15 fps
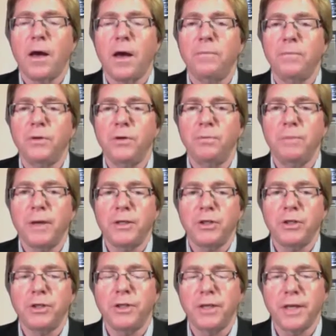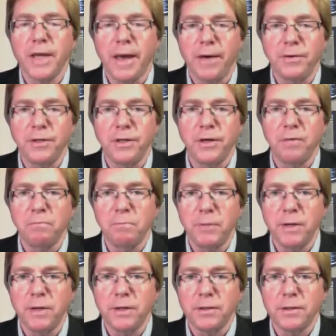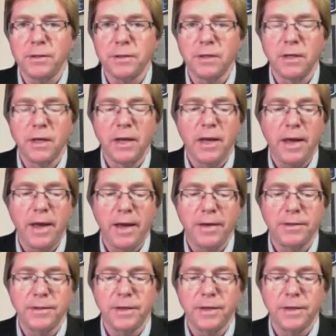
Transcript: You mentioned the counting of minutes, and